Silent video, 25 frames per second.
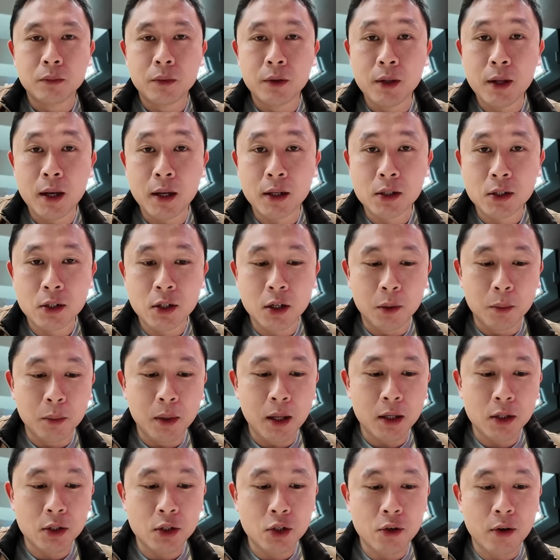Next up,
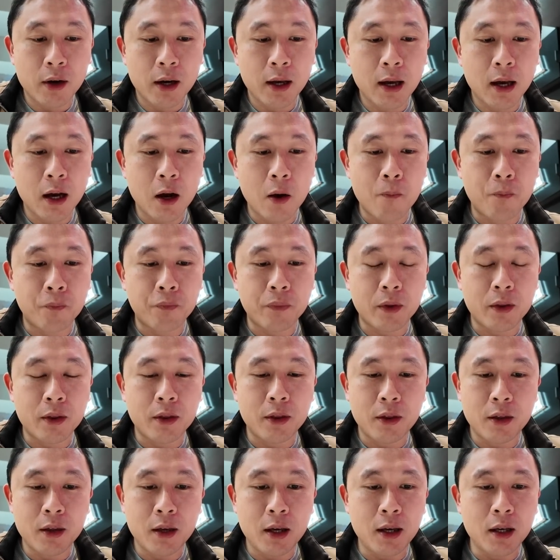let's try out
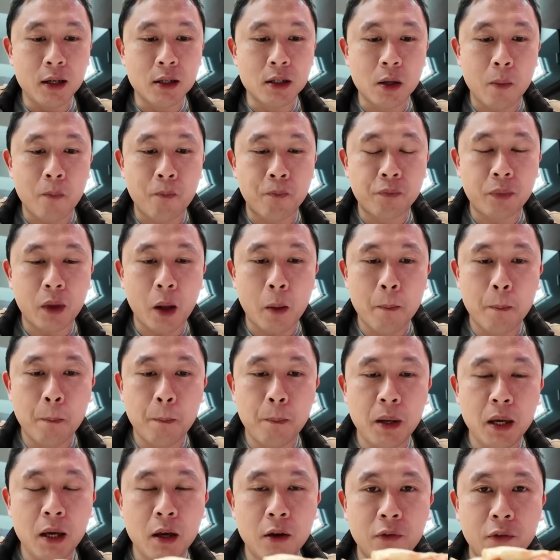these
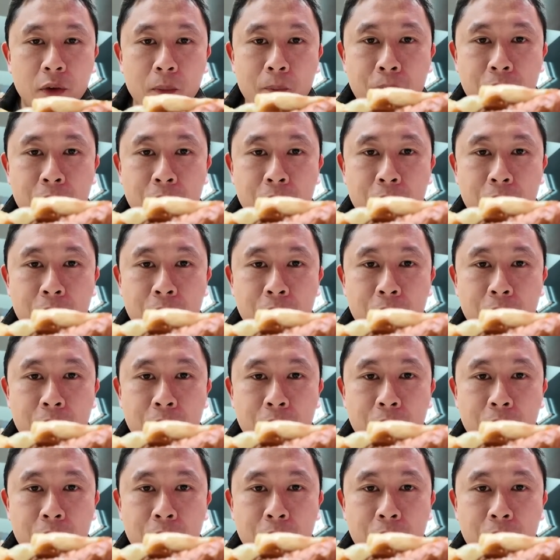beef